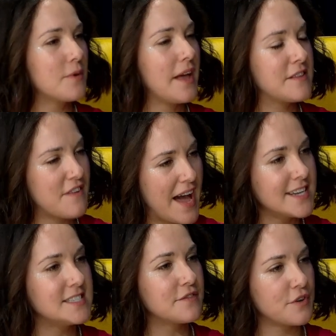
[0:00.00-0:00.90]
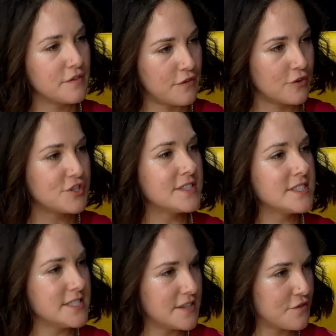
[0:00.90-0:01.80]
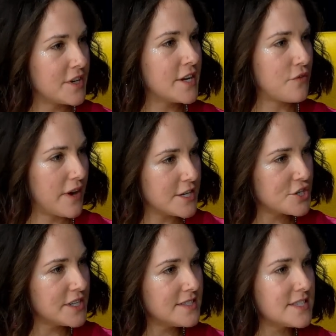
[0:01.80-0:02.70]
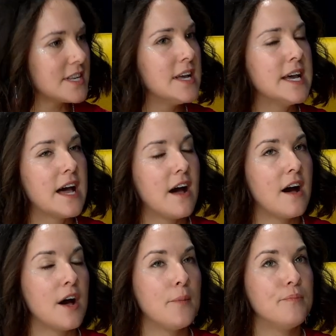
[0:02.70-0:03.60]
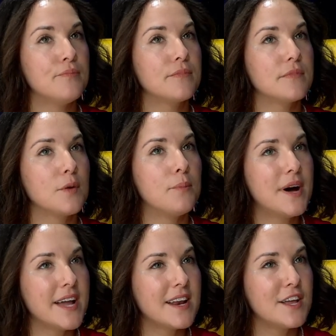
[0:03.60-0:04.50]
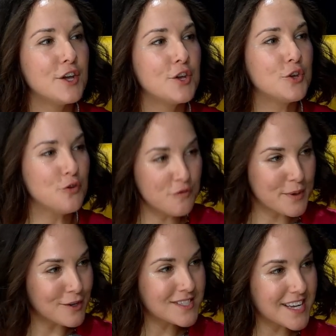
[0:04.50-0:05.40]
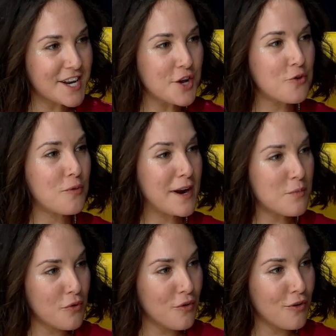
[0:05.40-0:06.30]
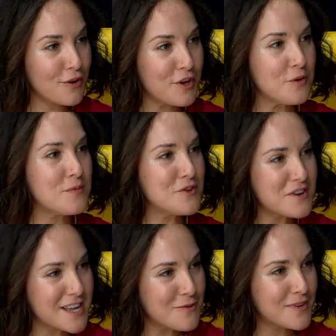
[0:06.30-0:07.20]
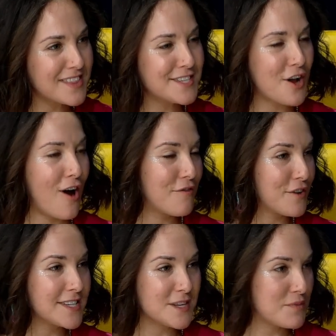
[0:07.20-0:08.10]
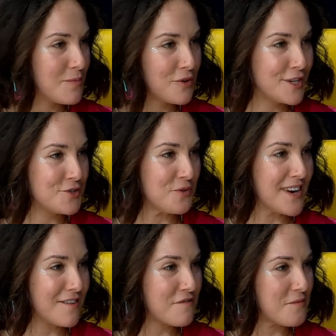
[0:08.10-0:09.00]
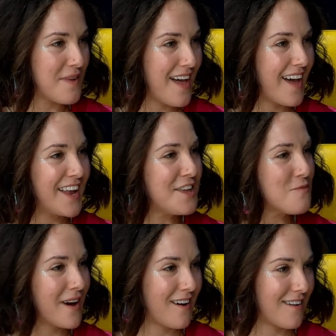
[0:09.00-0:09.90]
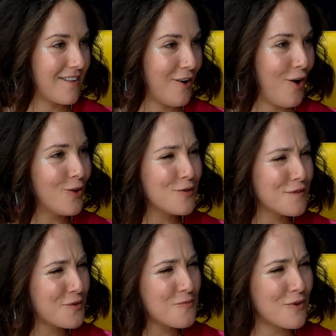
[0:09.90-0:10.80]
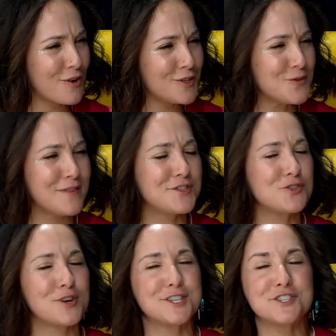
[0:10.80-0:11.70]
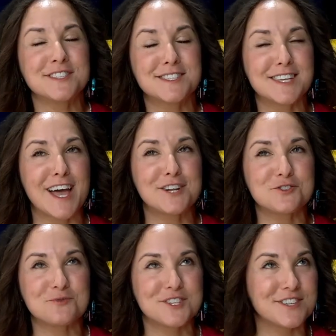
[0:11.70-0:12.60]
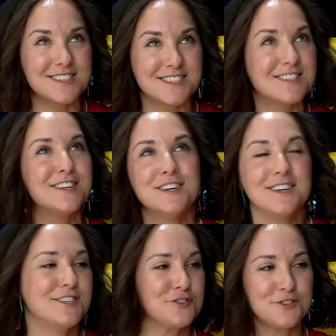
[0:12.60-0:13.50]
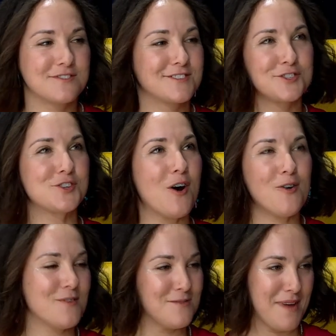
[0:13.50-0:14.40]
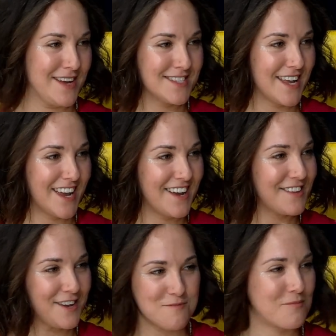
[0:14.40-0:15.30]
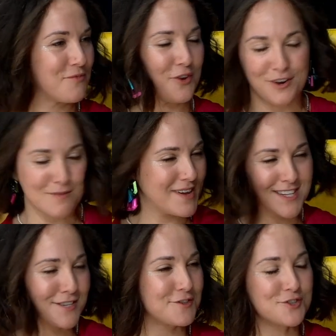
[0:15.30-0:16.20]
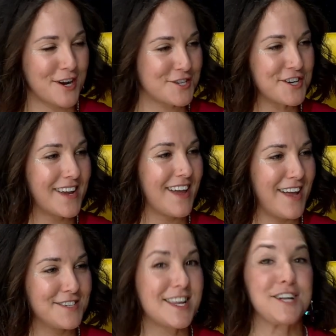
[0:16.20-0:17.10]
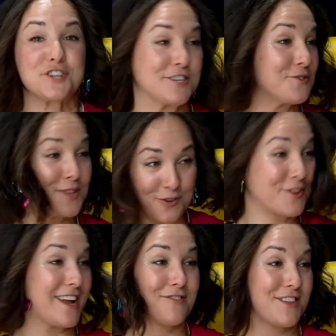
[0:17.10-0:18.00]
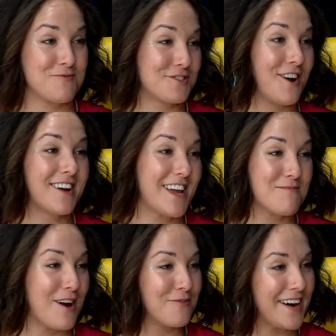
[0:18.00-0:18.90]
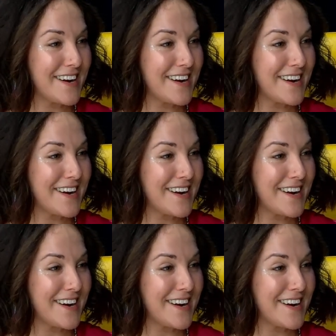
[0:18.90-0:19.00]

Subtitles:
they've had different versions and different iterations, but you've built an incredible community with these offerings that people can join in from anywhere, all over the world. You have Stretch and Sketch, which is just so amazing. Like 30 minutes of stretching and sketching. So literally everything we're talking about right now.